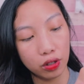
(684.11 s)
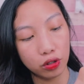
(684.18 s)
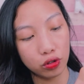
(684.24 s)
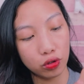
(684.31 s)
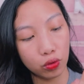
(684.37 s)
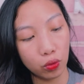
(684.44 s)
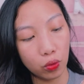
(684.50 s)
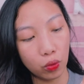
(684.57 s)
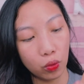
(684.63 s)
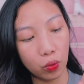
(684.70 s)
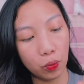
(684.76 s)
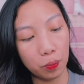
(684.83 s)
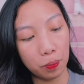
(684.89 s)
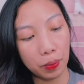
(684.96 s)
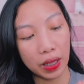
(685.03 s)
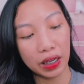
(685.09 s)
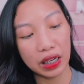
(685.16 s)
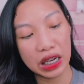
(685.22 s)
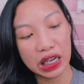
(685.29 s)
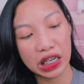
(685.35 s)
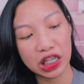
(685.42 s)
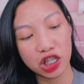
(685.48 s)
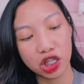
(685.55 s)
So, para
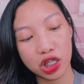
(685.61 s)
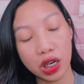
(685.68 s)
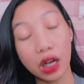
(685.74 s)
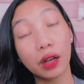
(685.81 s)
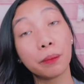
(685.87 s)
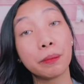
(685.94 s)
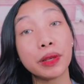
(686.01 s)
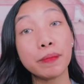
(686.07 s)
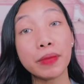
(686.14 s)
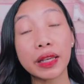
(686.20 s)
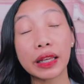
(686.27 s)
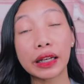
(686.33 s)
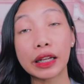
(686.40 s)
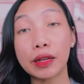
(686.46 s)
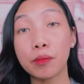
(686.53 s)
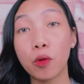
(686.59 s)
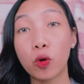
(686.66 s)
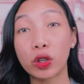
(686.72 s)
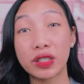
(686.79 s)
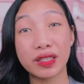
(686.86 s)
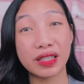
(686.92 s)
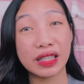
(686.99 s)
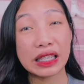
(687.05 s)
na rin siyang BB cream
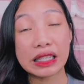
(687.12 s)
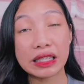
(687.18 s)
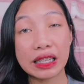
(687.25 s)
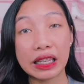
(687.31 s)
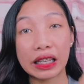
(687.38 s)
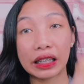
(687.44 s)
or CC